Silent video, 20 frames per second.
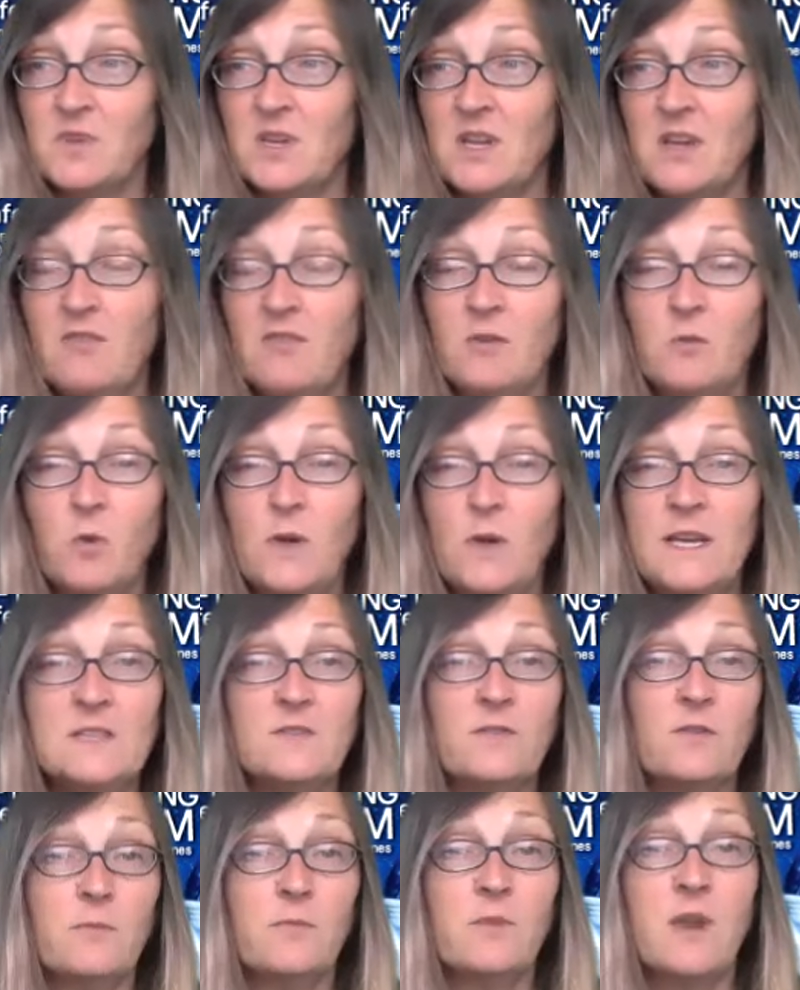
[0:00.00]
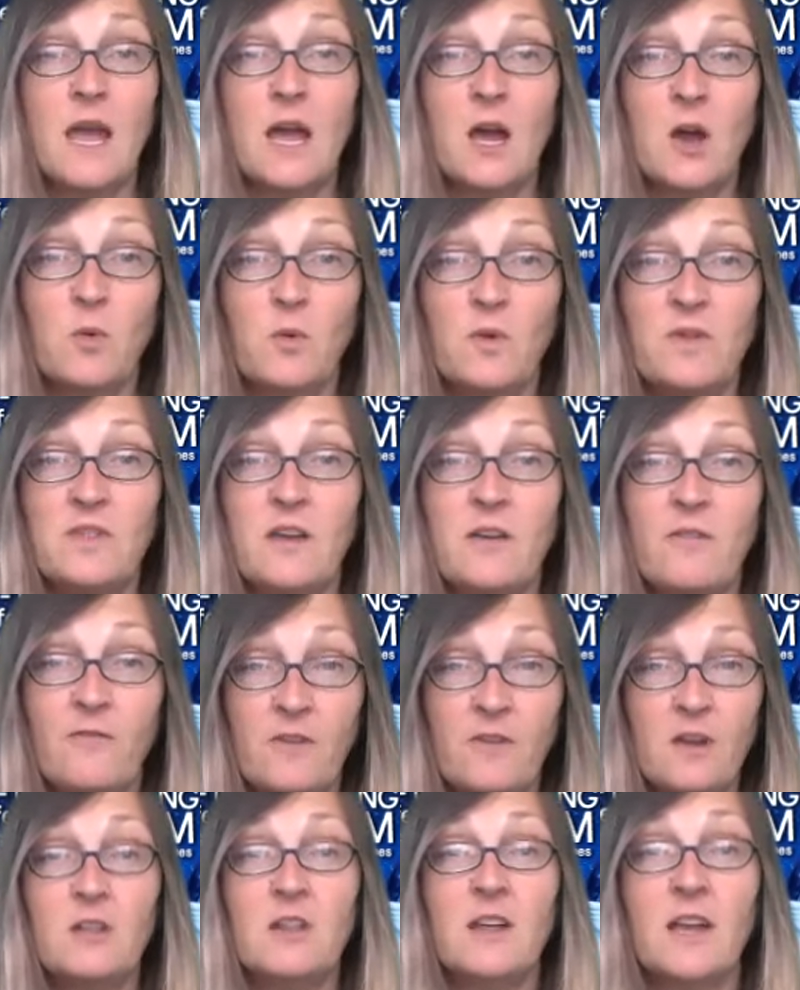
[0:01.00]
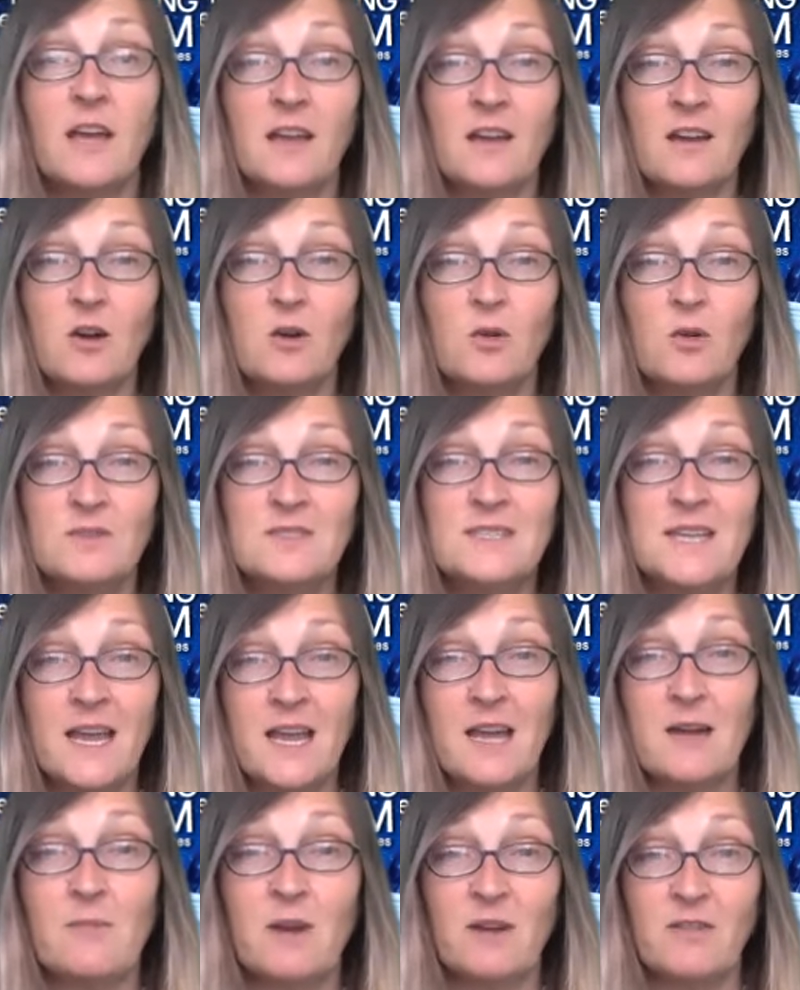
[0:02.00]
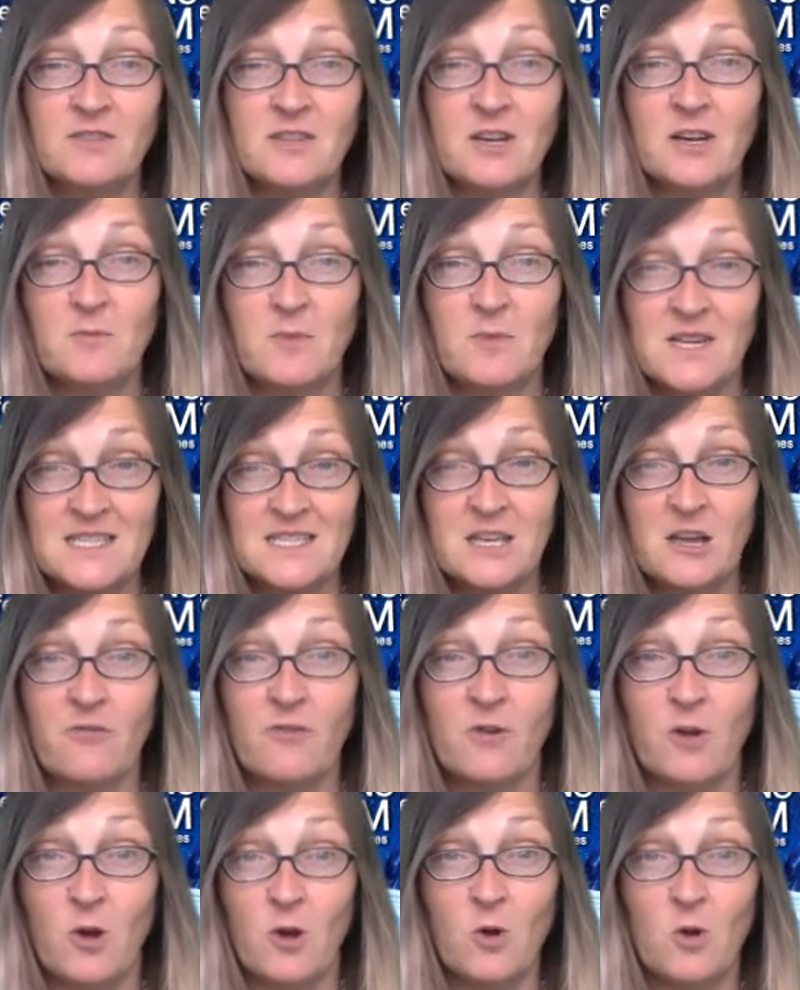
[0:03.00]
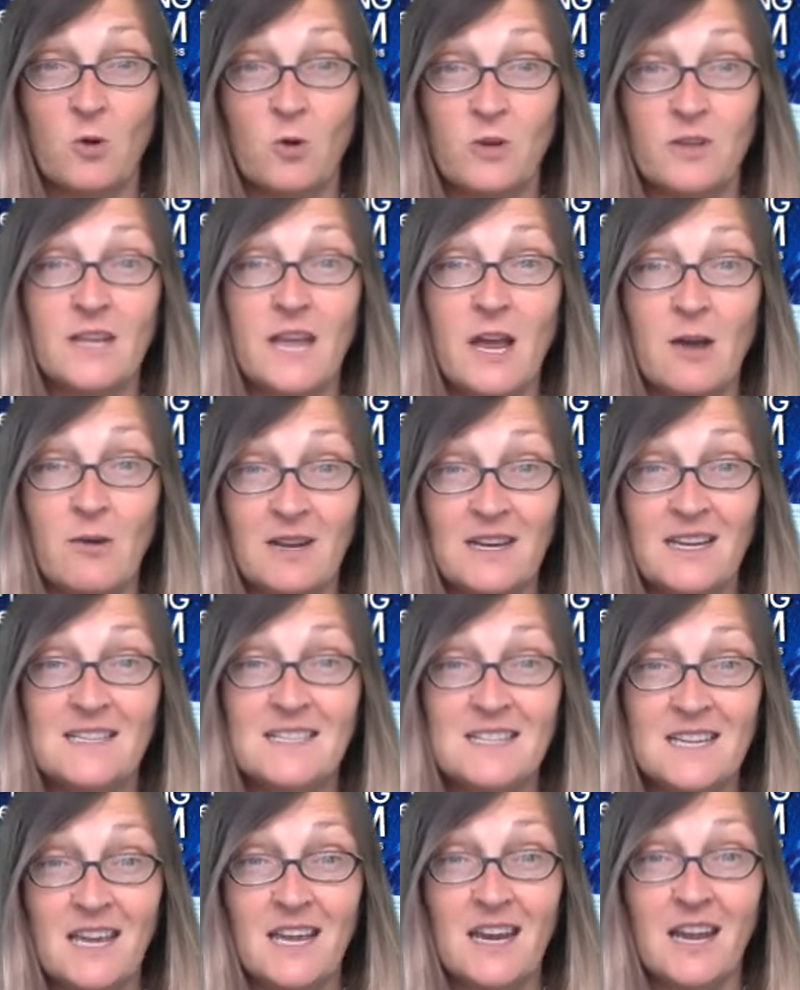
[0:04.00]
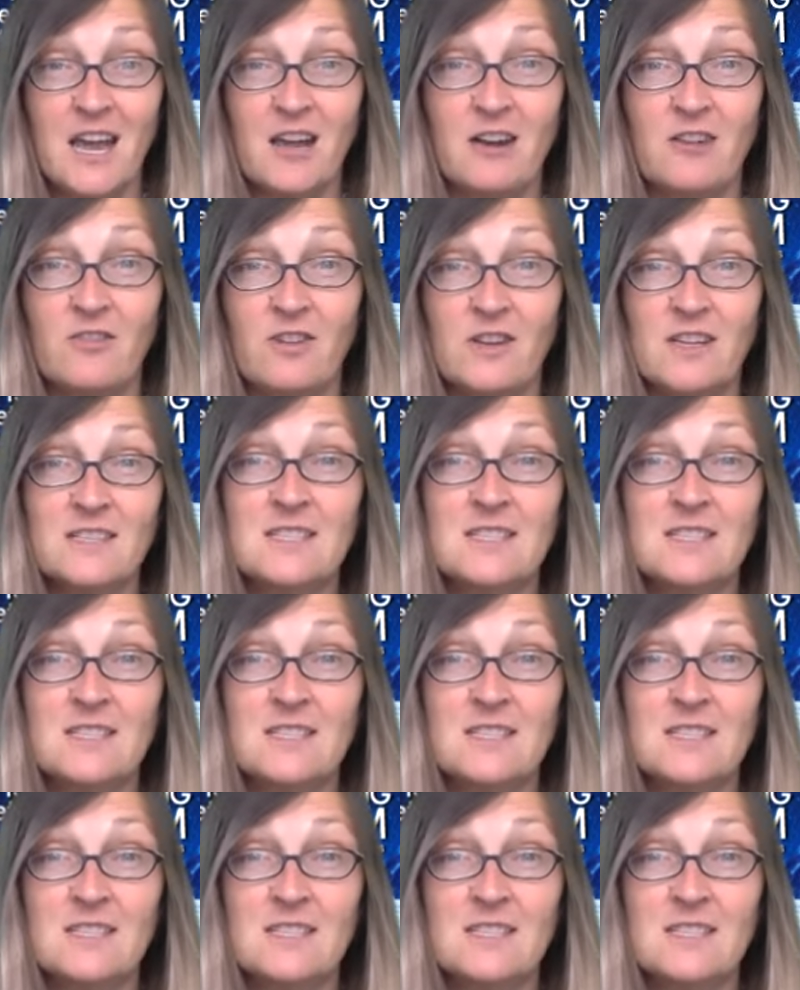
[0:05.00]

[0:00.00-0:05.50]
even weeks from now when they feel like, oh, damn, I've dug myself a hole. Now I need to get out of it.